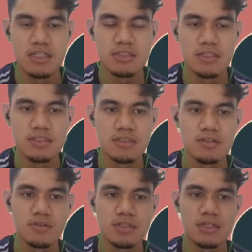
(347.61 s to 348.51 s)
and
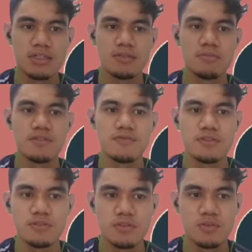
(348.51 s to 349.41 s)
ethanol are the main
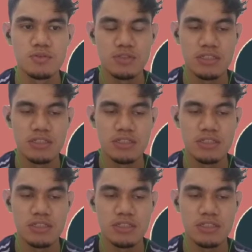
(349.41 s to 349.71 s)
fuels